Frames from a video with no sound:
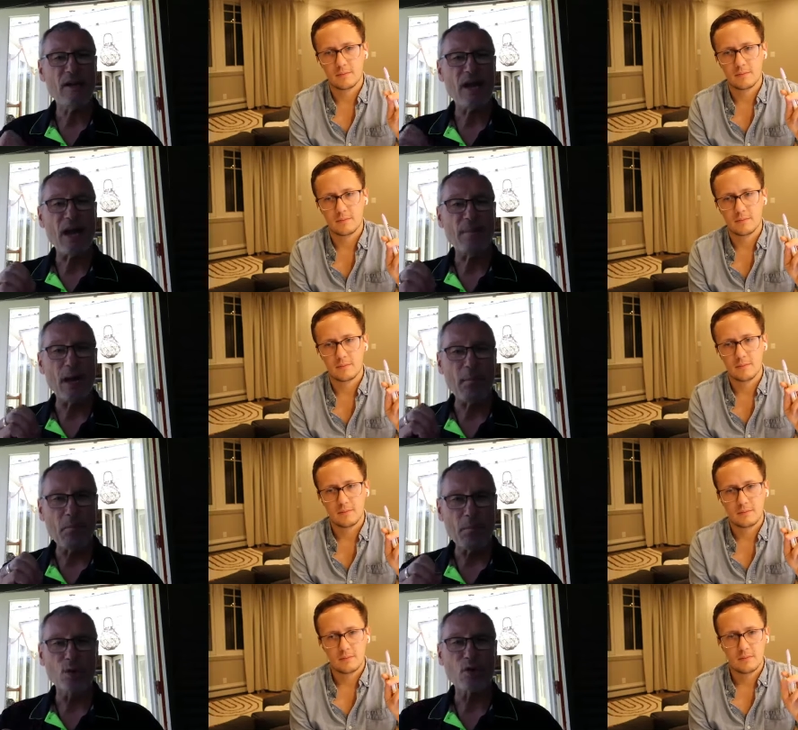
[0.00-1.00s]
Speaker 1: um,
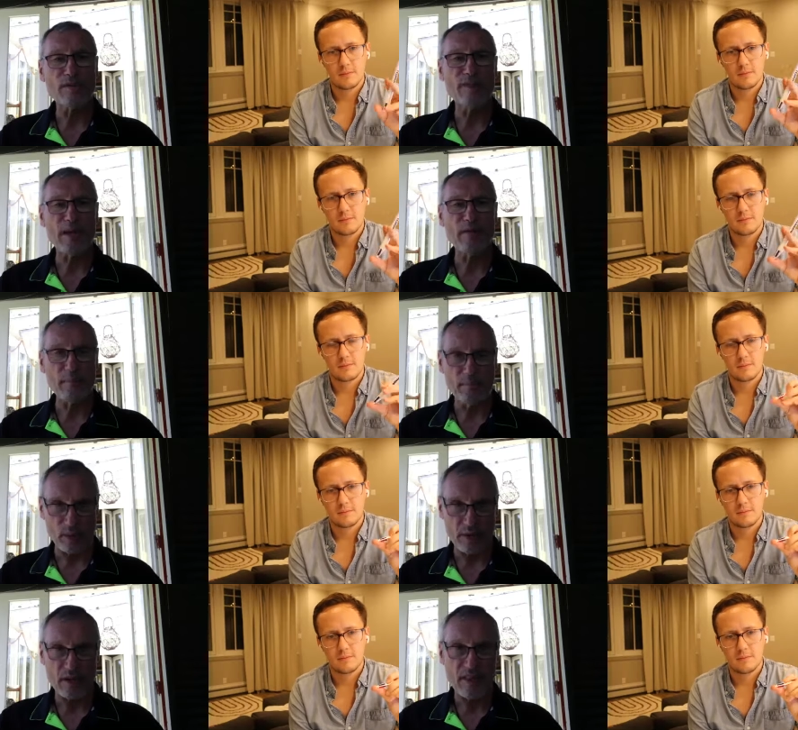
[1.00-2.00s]
more of their
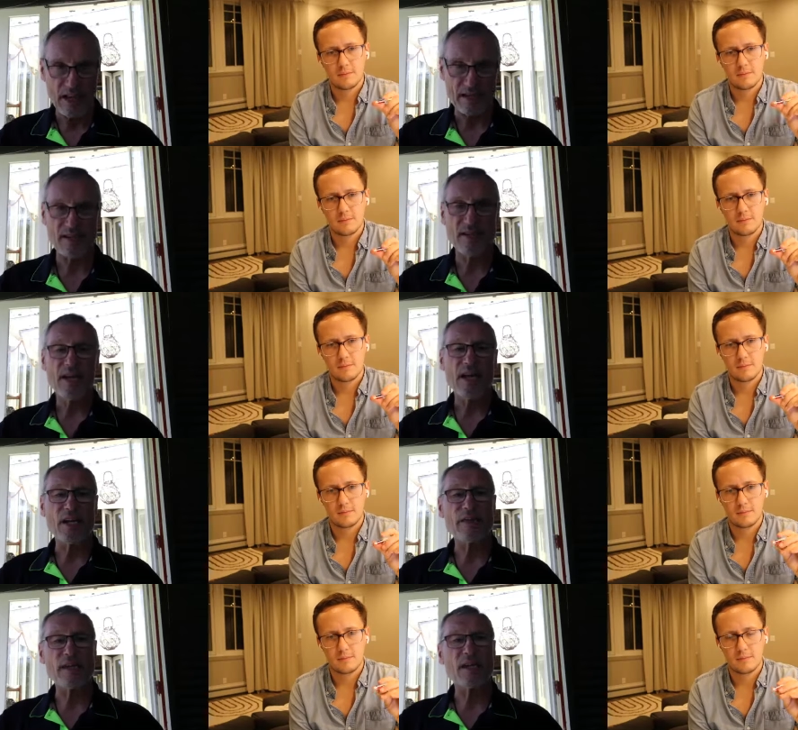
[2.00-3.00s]
input than that. And I
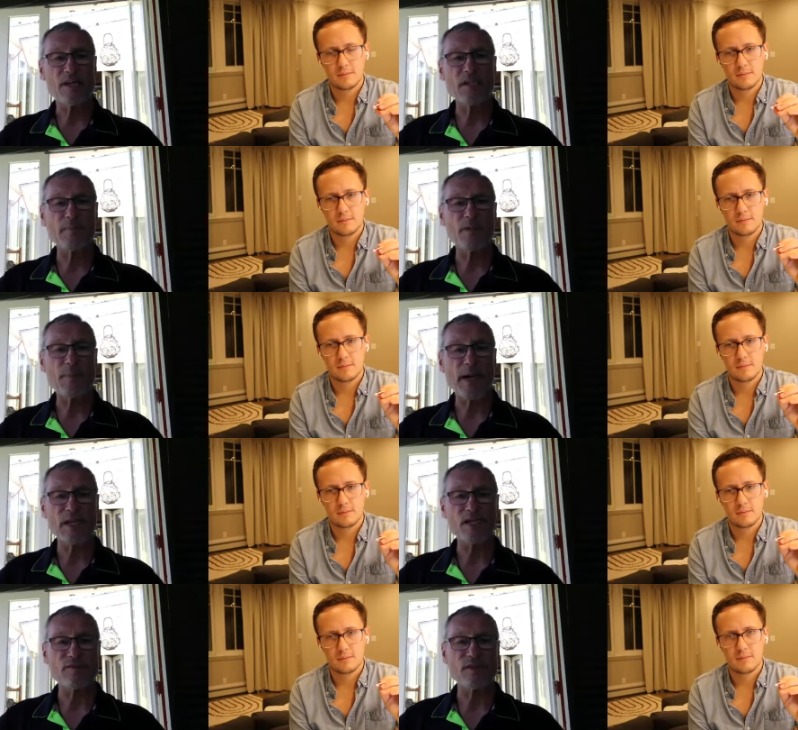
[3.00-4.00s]
think customers pay
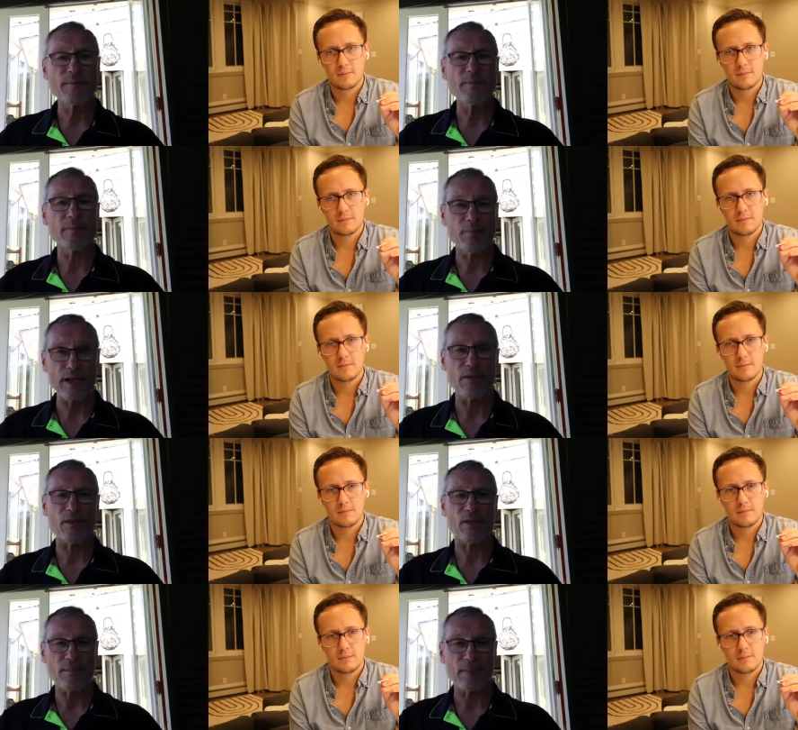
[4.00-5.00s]
us for some of the breadth,
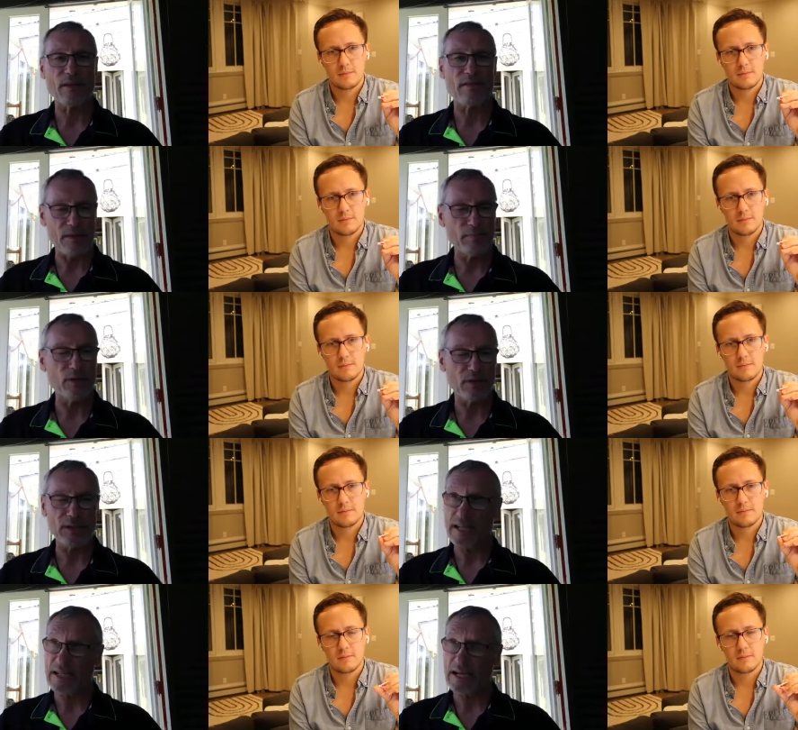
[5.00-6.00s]
breadth of input that
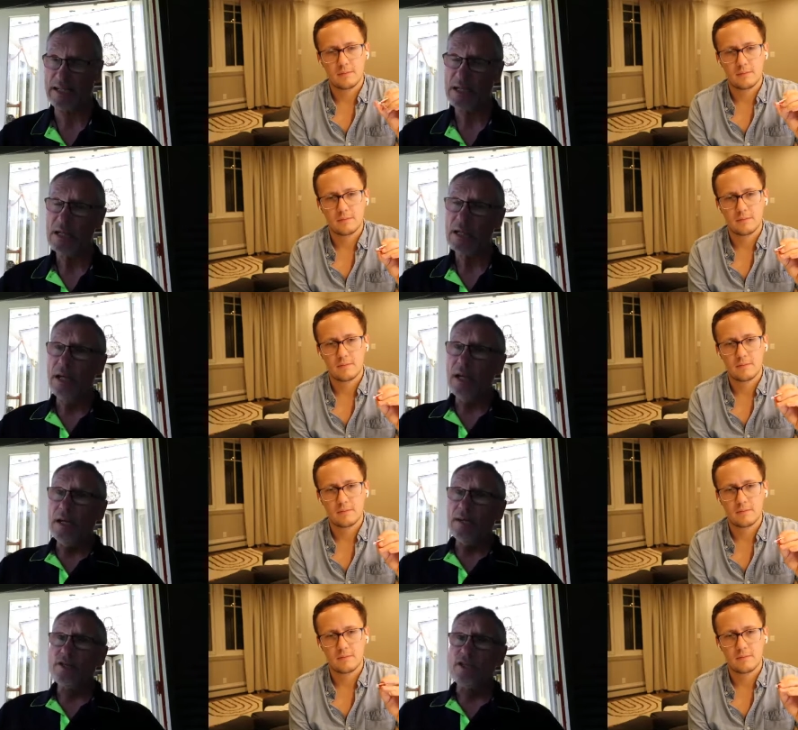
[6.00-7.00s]
they get.
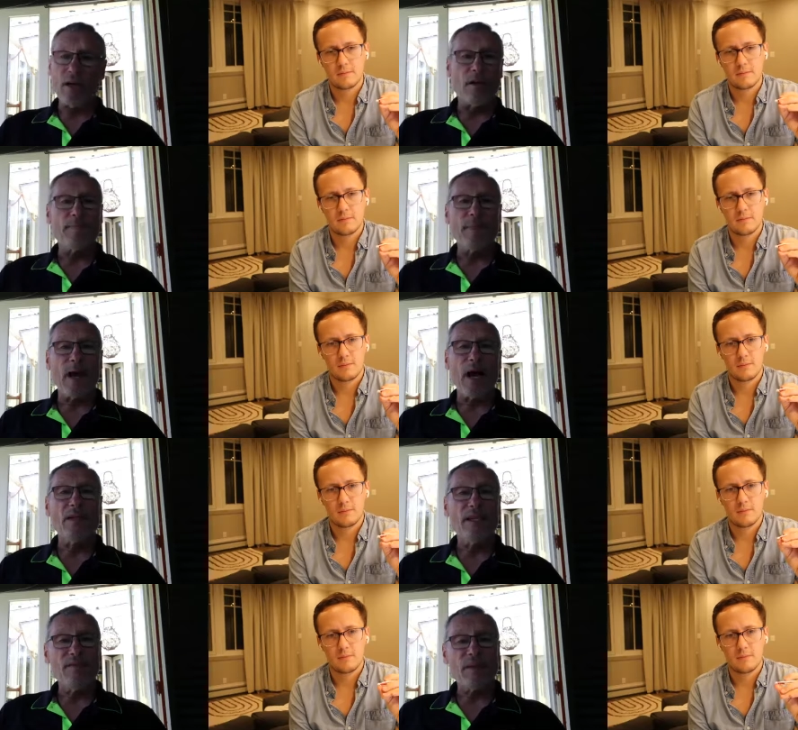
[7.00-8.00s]
So I'll
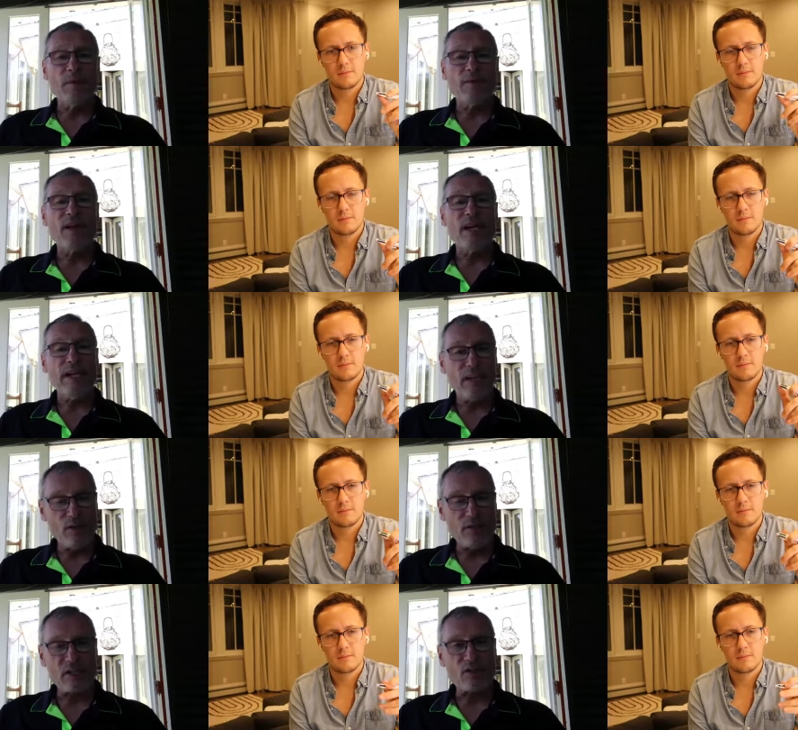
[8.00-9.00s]
give them a fairly
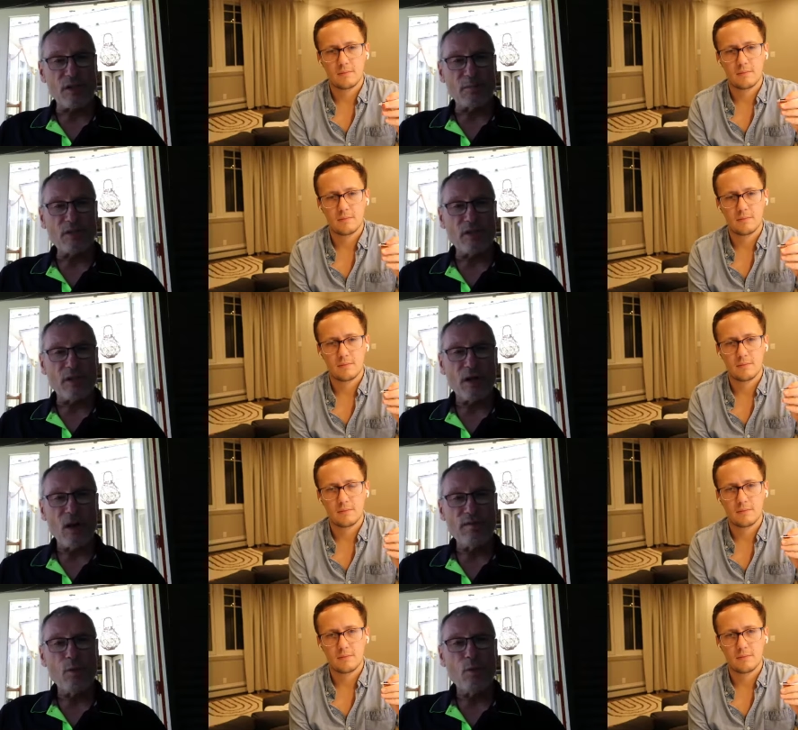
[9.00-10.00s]
loose description
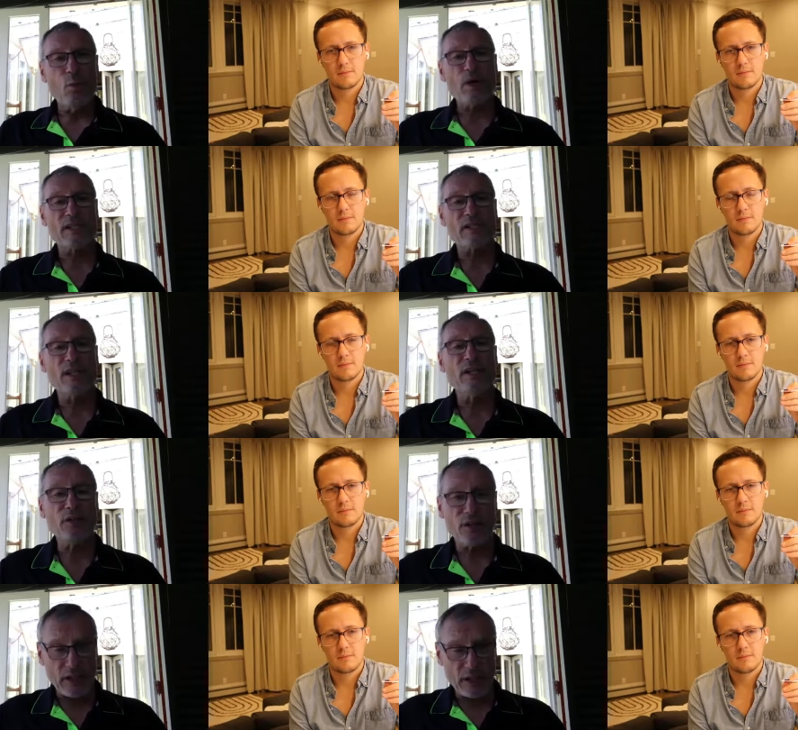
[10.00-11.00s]
of what the
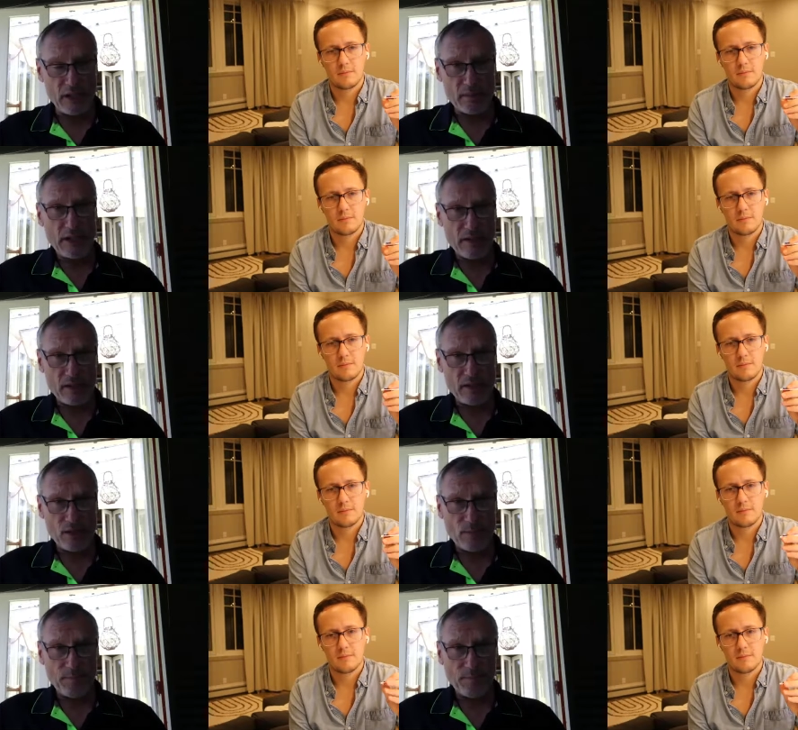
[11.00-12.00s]
solution needs to be able to
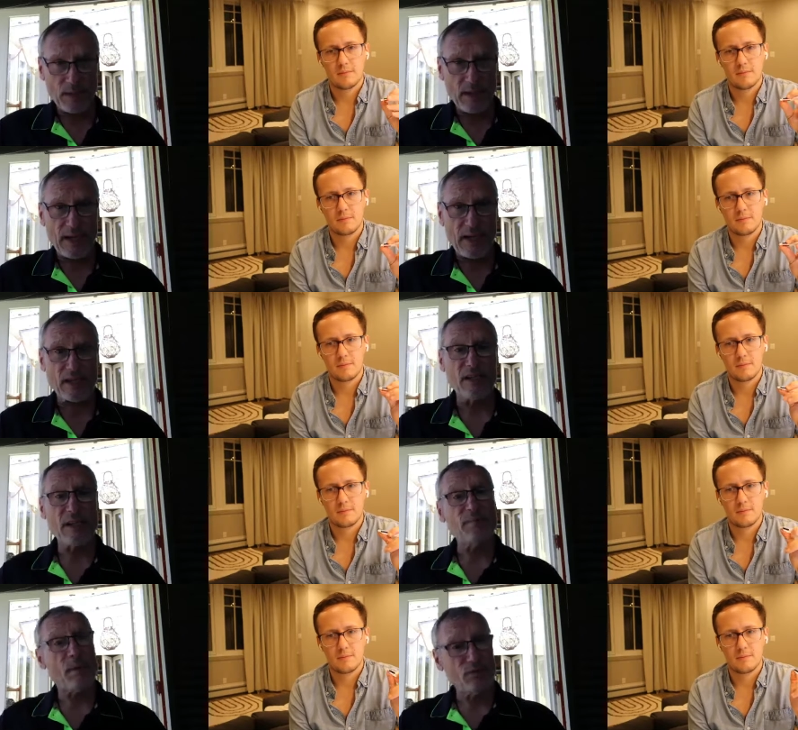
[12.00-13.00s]
do and I'll
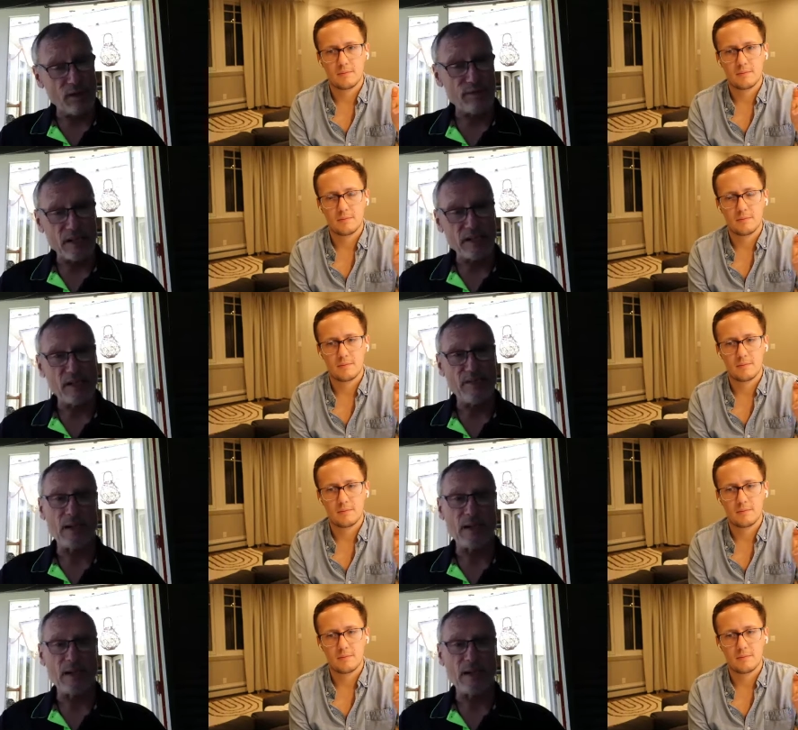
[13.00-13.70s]
give them a rough idea of